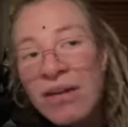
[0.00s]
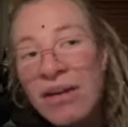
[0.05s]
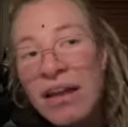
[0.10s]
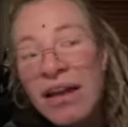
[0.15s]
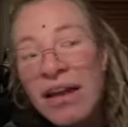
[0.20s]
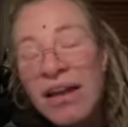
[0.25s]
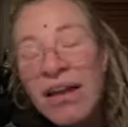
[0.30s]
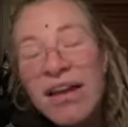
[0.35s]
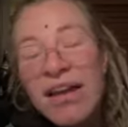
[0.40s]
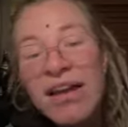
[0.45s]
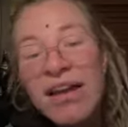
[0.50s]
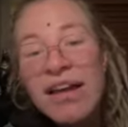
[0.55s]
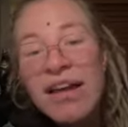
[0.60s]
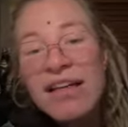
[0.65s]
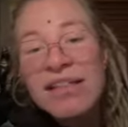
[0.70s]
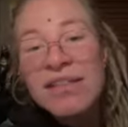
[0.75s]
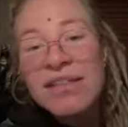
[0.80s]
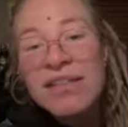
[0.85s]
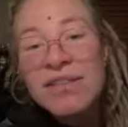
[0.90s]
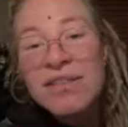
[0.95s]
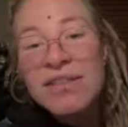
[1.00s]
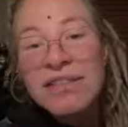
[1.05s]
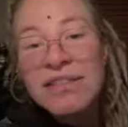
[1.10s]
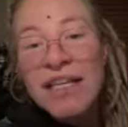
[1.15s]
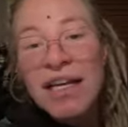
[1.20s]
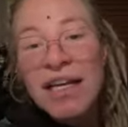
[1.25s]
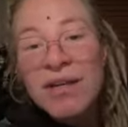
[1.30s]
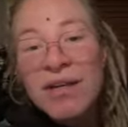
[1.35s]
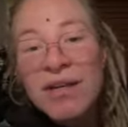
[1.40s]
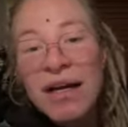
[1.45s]
okay, I guess I'll
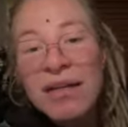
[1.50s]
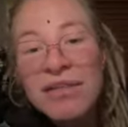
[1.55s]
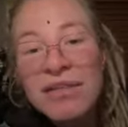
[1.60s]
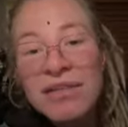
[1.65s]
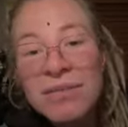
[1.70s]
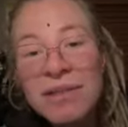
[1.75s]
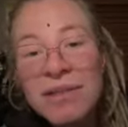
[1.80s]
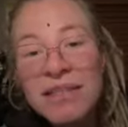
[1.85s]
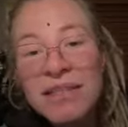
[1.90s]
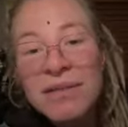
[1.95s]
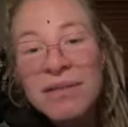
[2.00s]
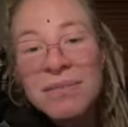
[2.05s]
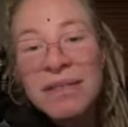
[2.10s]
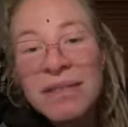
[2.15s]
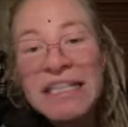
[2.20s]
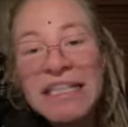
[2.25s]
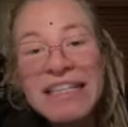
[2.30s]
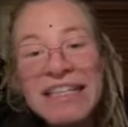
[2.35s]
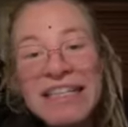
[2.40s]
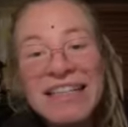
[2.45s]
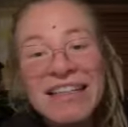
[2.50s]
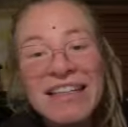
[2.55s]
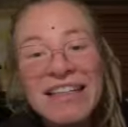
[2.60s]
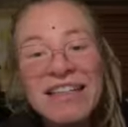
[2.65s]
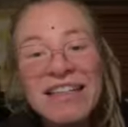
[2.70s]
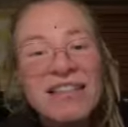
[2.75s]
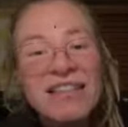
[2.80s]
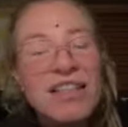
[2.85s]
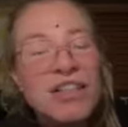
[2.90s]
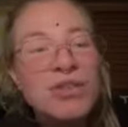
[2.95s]
stay around to make some money,
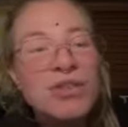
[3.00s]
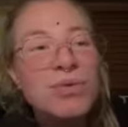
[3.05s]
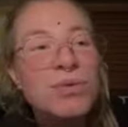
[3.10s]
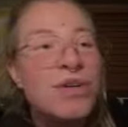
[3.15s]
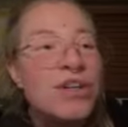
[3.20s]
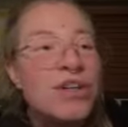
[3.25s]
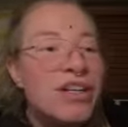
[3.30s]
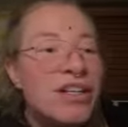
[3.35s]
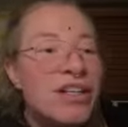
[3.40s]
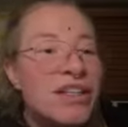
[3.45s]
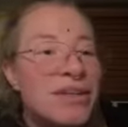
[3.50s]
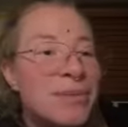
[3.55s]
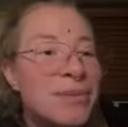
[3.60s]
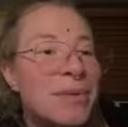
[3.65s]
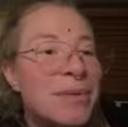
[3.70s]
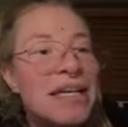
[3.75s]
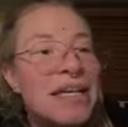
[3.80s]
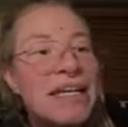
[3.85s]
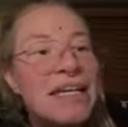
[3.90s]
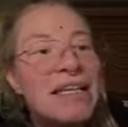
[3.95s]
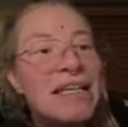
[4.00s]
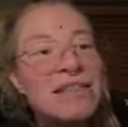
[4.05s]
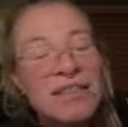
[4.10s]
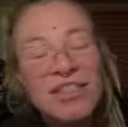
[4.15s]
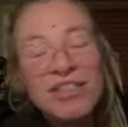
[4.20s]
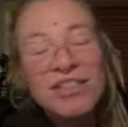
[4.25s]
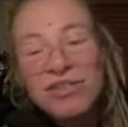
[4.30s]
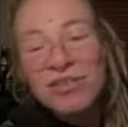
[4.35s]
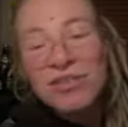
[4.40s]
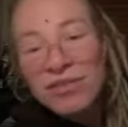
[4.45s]
start to work a little bit,
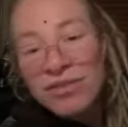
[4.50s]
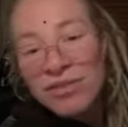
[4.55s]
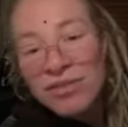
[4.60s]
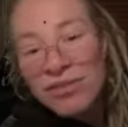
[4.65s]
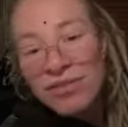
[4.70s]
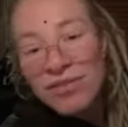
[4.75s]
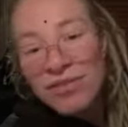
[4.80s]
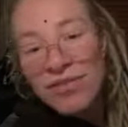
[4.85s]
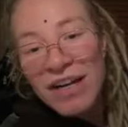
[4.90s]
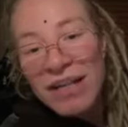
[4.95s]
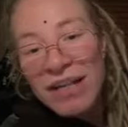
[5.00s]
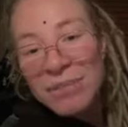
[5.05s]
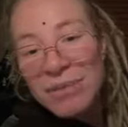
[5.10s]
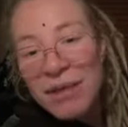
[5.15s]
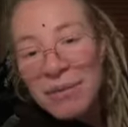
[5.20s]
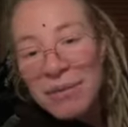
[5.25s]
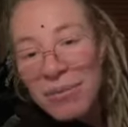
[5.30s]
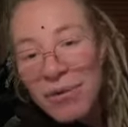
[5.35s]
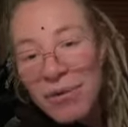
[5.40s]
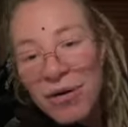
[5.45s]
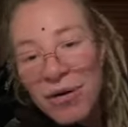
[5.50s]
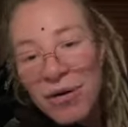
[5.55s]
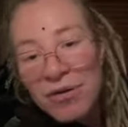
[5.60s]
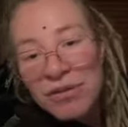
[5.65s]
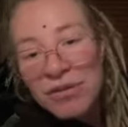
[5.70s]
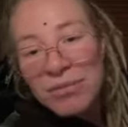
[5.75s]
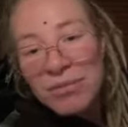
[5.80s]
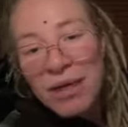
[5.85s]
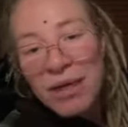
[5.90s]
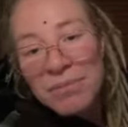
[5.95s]
start to find
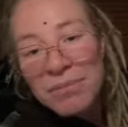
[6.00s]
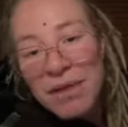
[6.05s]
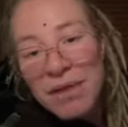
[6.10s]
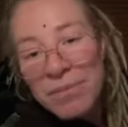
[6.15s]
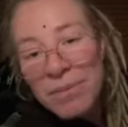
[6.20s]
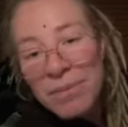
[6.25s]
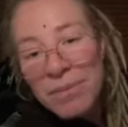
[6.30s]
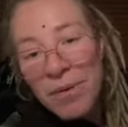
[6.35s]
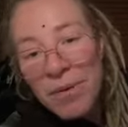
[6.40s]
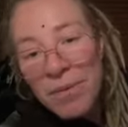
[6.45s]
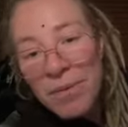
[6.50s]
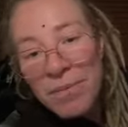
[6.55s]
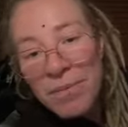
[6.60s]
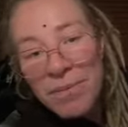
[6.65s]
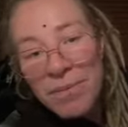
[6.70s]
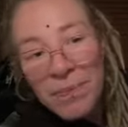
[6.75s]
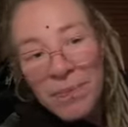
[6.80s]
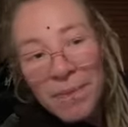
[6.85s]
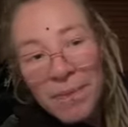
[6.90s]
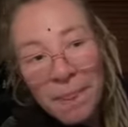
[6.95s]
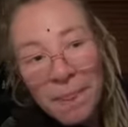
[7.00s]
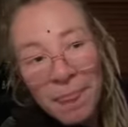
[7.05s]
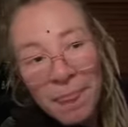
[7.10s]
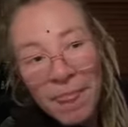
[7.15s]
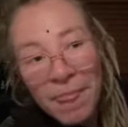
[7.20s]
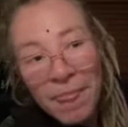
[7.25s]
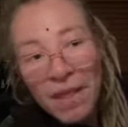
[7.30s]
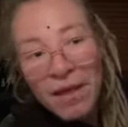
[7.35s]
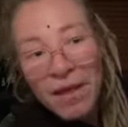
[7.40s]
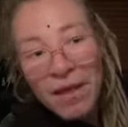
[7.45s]
people, to meet people.
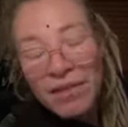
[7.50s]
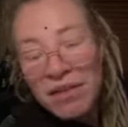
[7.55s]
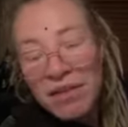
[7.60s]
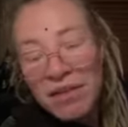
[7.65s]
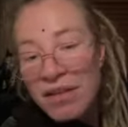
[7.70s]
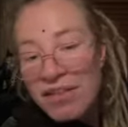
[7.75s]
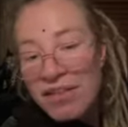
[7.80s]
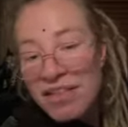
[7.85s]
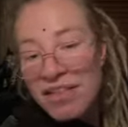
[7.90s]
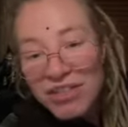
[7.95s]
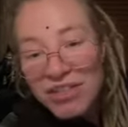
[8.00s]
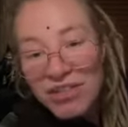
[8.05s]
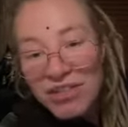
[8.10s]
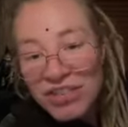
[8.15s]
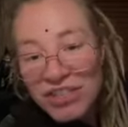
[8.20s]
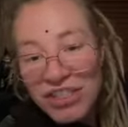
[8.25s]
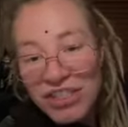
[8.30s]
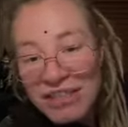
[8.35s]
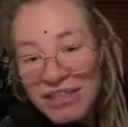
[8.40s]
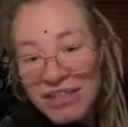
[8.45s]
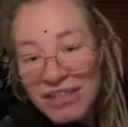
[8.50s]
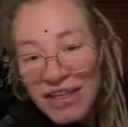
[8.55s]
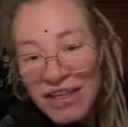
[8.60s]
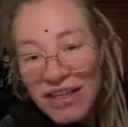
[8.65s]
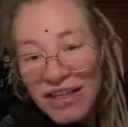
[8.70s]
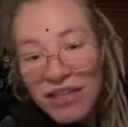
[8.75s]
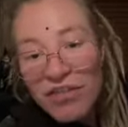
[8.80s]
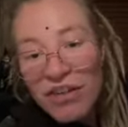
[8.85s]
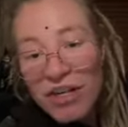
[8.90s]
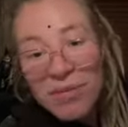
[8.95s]
And then I started to just stay in
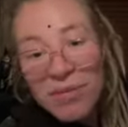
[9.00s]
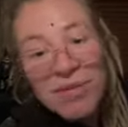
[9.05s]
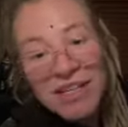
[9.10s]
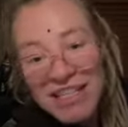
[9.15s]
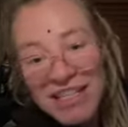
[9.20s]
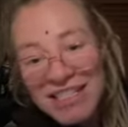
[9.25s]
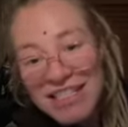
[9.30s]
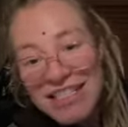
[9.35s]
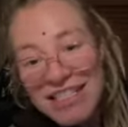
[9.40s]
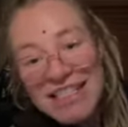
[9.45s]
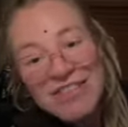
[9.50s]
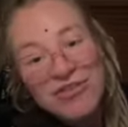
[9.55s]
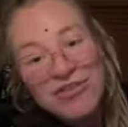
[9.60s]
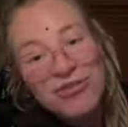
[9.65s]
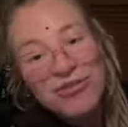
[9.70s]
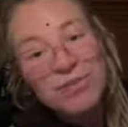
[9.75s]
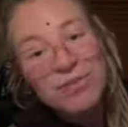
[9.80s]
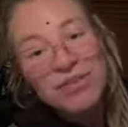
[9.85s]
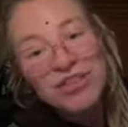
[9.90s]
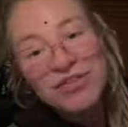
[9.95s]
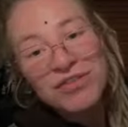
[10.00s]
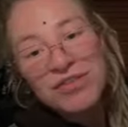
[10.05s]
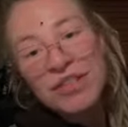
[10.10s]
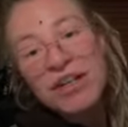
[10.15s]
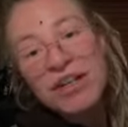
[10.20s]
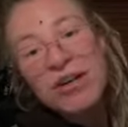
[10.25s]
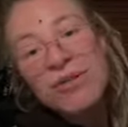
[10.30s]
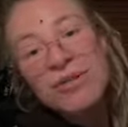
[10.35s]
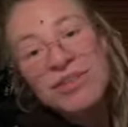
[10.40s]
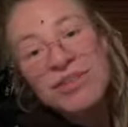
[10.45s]
California because it's a super
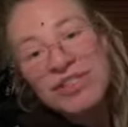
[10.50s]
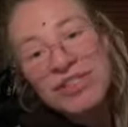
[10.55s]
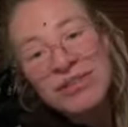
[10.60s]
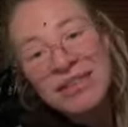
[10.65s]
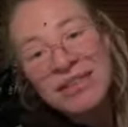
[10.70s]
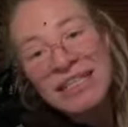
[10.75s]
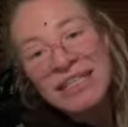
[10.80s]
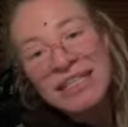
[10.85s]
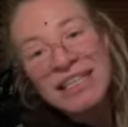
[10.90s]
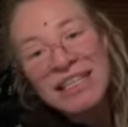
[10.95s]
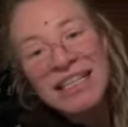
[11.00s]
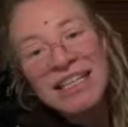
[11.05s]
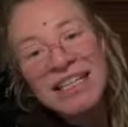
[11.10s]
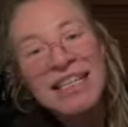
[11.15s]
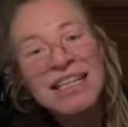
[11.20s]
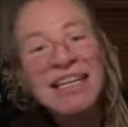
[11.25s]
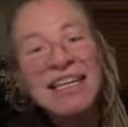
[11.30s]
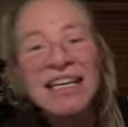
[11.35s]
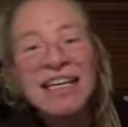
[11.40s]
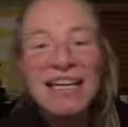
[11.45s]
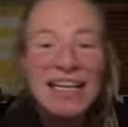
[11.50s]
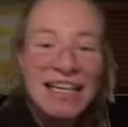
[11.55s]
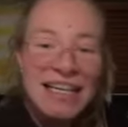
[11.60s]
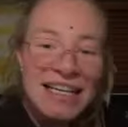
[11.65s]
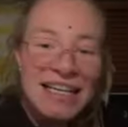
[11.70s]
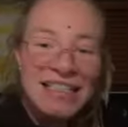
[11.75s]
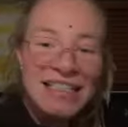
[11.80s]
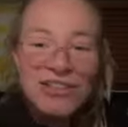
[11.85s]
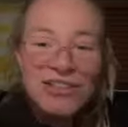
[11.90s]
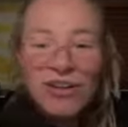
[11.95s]
different culture, right? Like
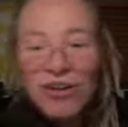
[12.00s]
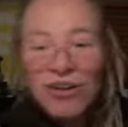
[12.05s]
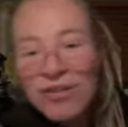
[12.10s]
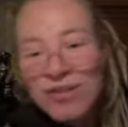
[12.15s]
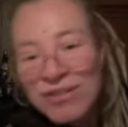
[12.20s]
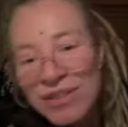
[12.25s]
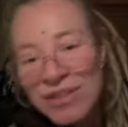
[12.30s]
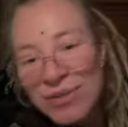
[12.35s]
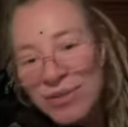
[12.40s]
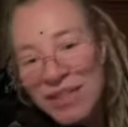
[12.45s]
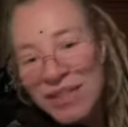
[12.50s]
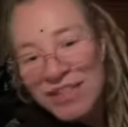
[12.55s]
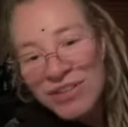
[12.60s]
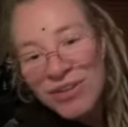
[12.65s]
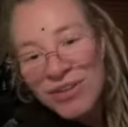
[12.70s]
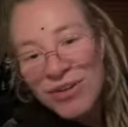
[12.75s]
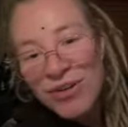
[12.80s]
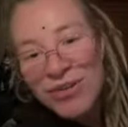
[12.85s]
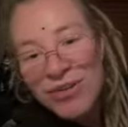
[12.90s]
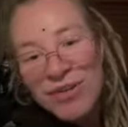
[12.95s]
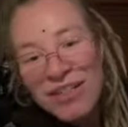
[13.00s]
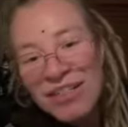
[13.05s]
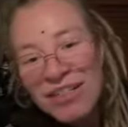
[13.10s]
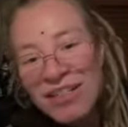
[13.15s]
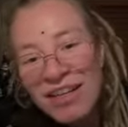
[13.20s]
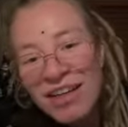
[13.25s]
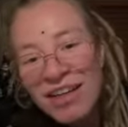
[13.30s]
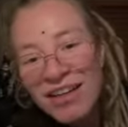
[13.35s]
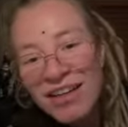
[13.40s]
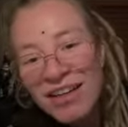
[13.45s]
East Coast and West Coast is
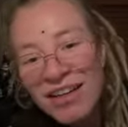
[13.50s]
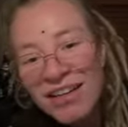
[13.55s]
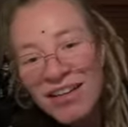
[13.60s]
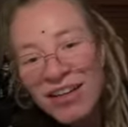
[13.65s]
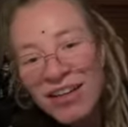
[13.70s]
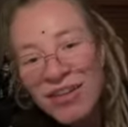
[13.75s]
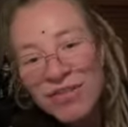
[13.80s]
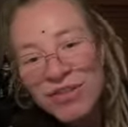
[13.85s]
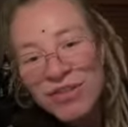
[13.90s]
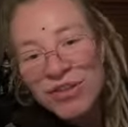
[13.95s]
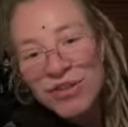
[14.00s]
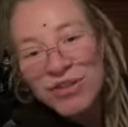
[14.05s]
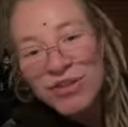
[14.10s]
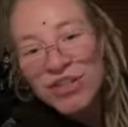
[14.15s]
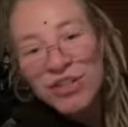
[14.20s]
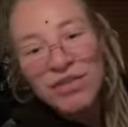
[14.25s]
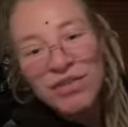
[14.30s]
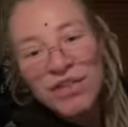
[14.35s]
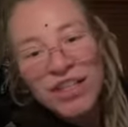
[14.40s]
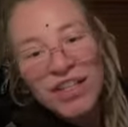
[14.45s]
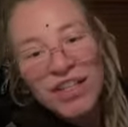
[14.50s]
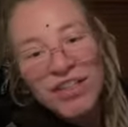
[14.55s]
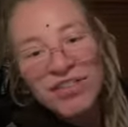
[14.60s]
kind of two different